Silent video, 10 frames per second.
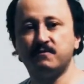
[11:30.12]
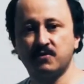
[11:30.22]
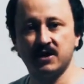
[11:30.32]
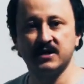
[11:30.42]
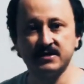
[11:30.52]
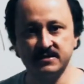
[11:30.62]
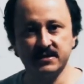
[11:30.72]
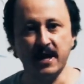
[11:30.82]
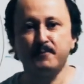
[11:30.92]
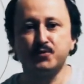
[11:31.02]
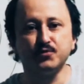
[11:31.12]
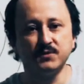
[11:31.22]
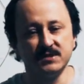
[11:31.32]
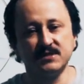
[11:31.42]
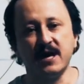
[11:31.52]
for us up to
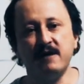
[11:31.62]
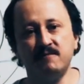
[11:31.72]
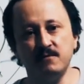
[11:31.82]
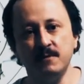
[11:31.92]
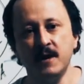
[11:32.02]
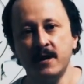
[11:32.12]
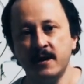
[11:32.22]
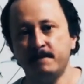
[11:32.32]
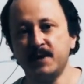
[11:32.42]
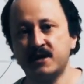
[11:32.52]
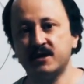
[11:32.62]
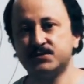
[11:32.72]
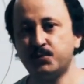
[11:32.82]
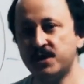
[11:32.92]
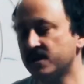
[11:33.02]
this level, because we